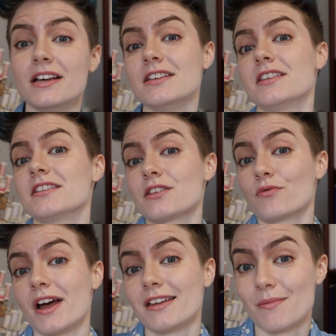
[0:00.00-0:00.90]
Is this the
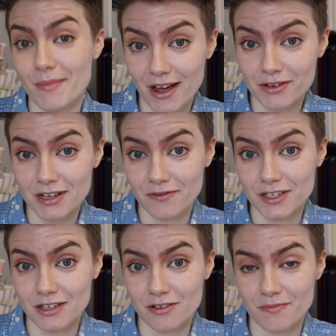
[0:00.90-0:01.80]
right amount of
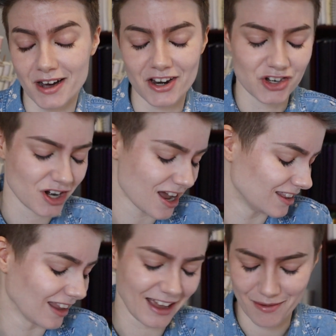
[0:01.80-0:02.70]
too much?
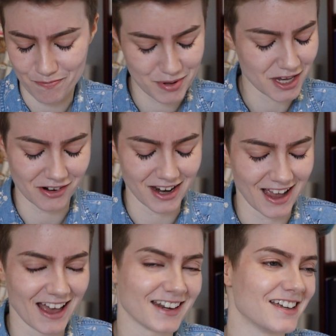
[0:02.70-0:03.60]
And like peering
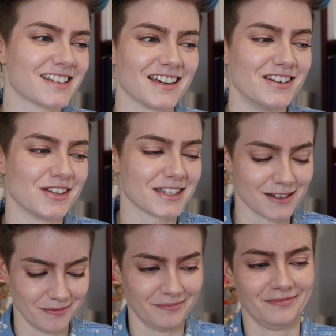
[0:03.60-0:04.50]
at it and
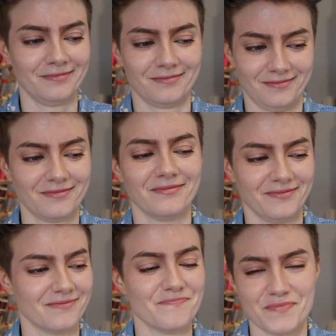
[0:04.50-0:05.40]
just
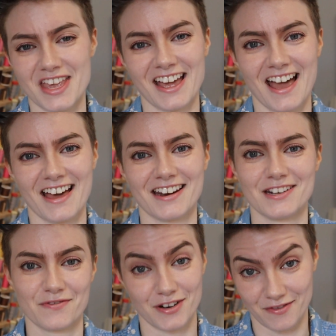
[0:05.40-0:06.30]
being at it
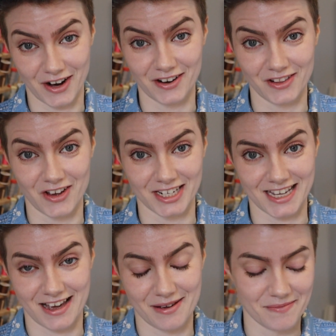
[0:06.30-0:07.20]
for a very long
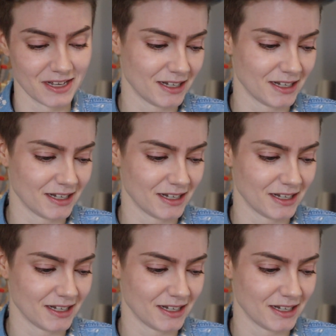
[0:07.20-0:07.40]
time.